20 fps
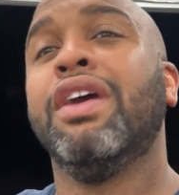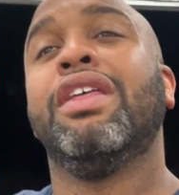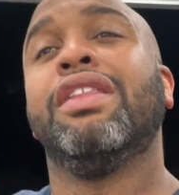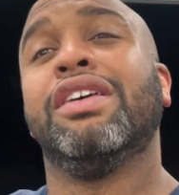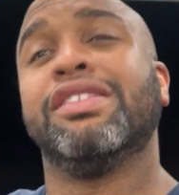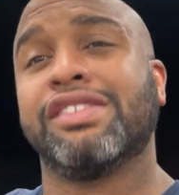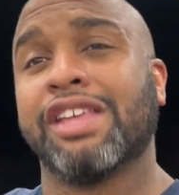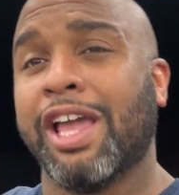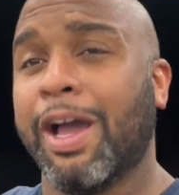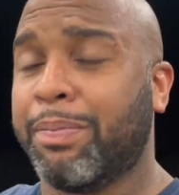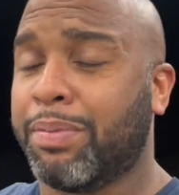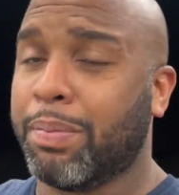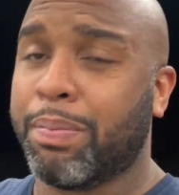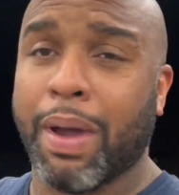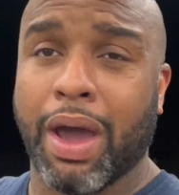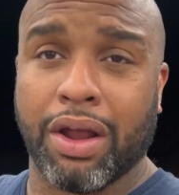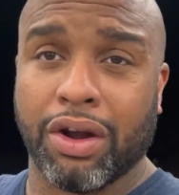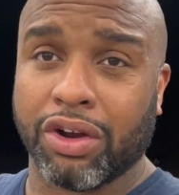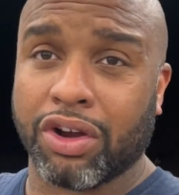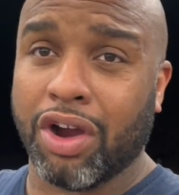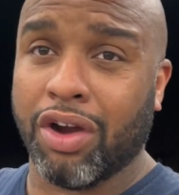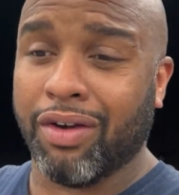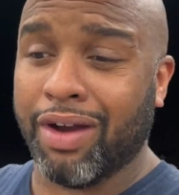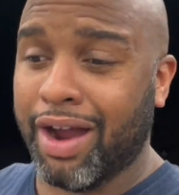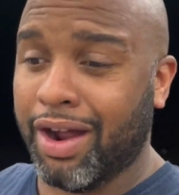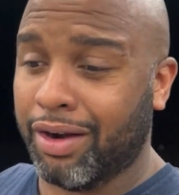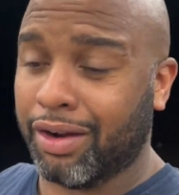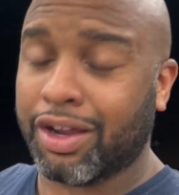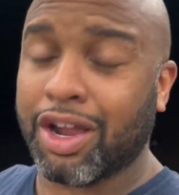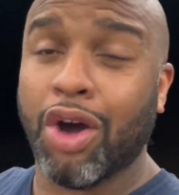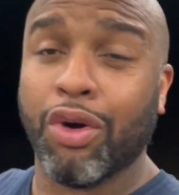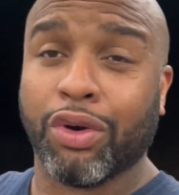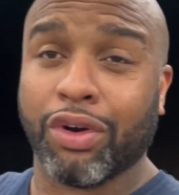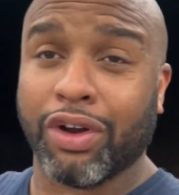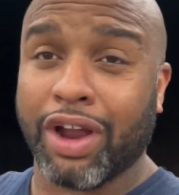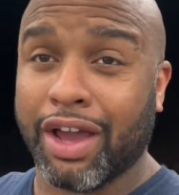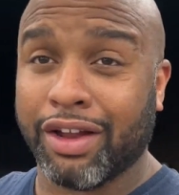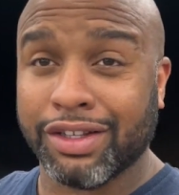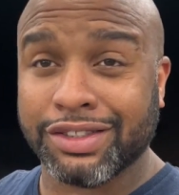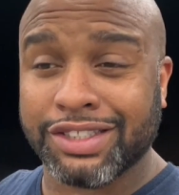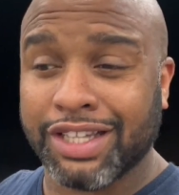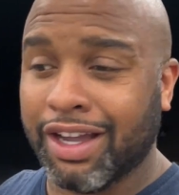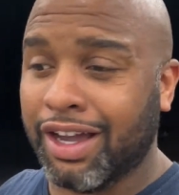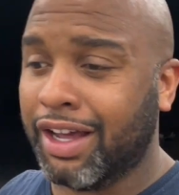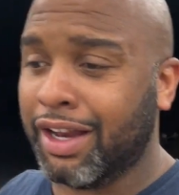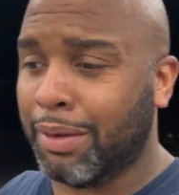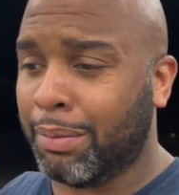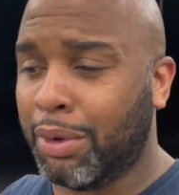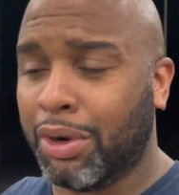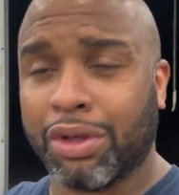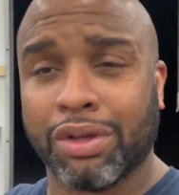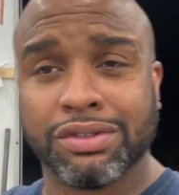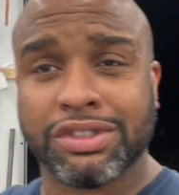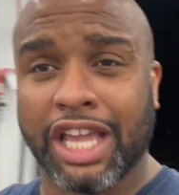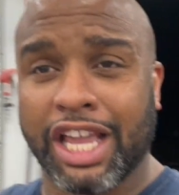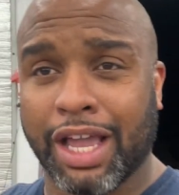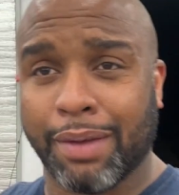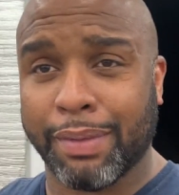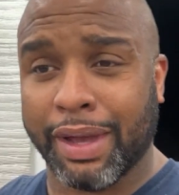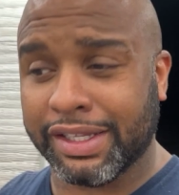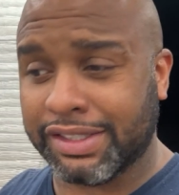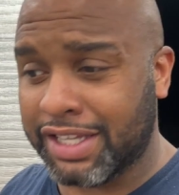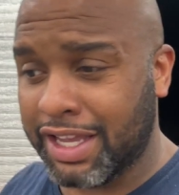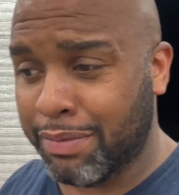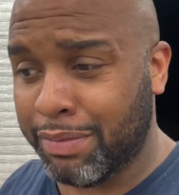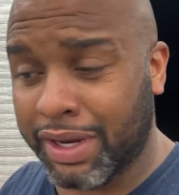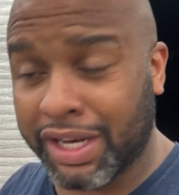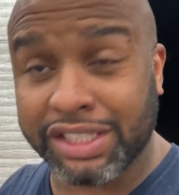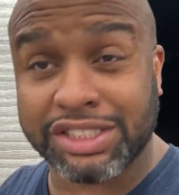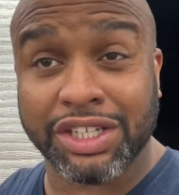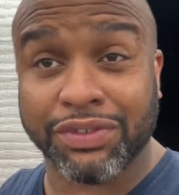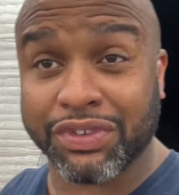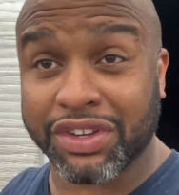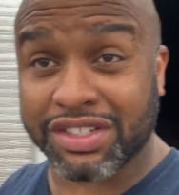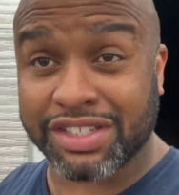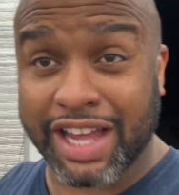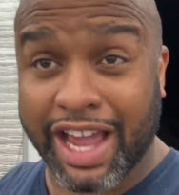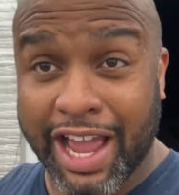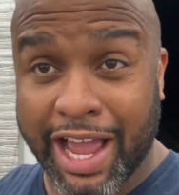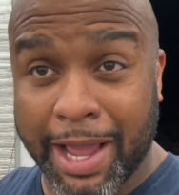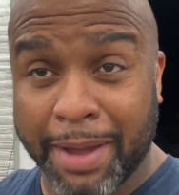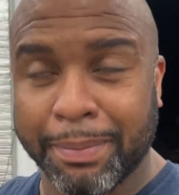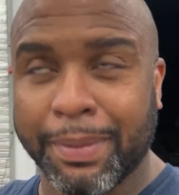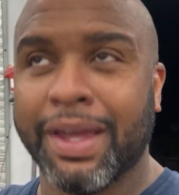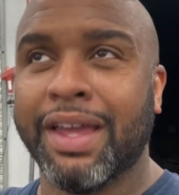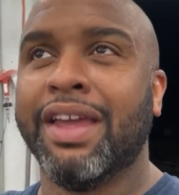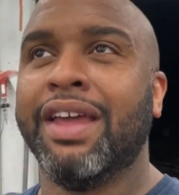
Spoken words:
This will help your powder coater out a ton. I'm only going to take about 10 minutes of your time.